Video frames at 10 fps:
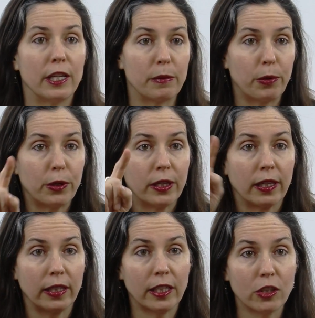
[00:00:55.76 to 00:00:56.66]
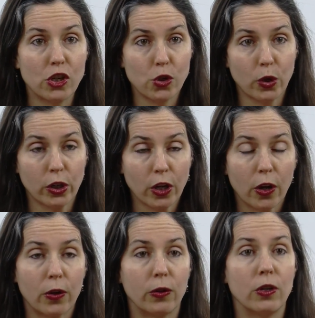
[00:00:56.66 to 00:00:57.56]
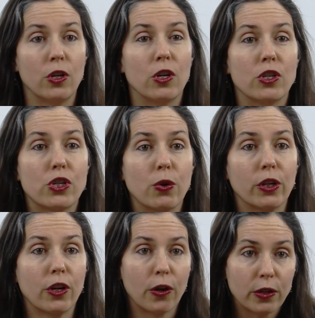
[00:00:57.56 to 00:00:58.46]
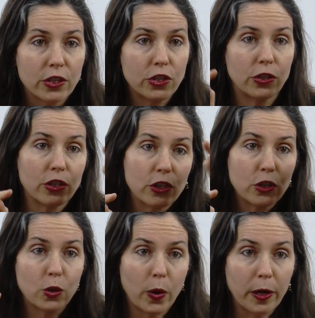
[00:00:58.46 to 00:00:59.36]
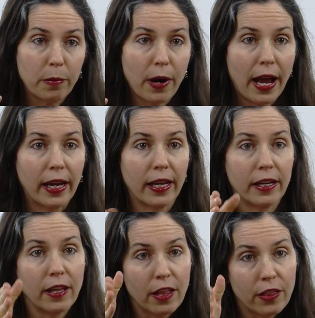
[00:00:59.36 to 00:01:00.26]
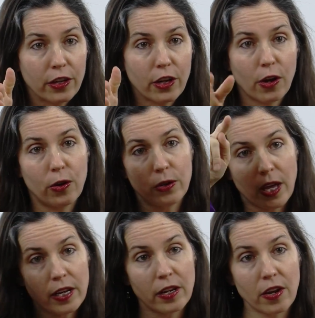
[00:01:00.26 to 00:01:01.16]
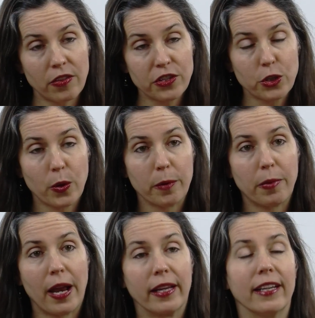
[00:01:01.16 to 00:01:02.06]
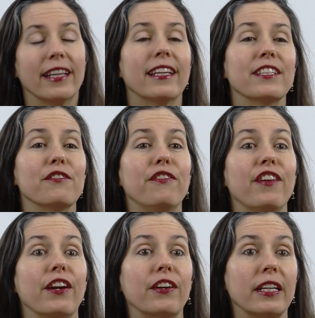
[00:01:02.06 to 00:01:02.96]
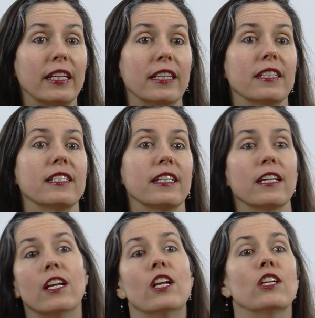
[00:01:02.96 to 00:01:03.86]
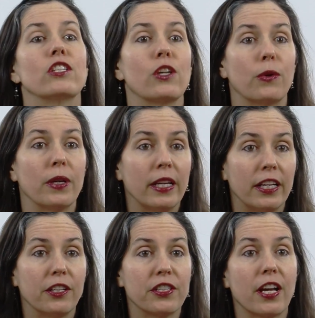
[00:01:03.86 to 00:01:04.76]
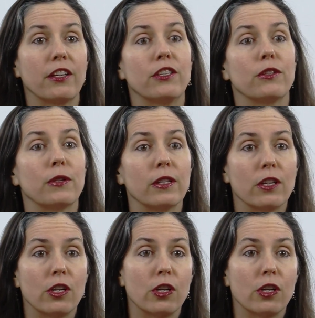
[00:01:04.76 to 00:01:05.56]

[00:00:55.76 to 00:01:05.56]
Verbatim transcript: is put in a little short code. Short code is just square bracket, the code, and another square bracket. It is very easy. So here's how you do it.